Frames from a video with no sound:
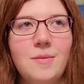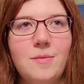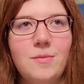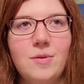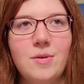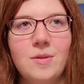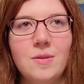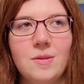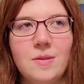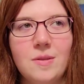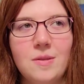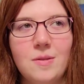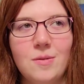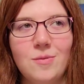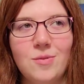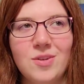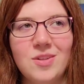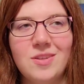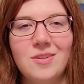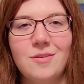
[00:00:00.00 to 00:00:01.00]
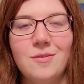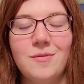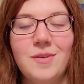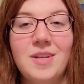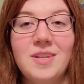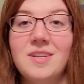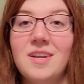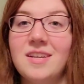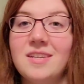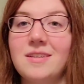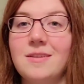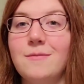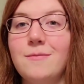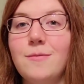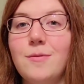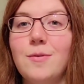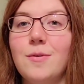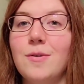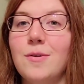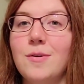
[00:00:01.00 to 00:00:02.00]
with the rest of the Fantastic
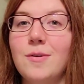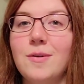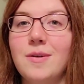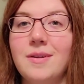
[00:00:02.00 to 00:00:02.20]
Four,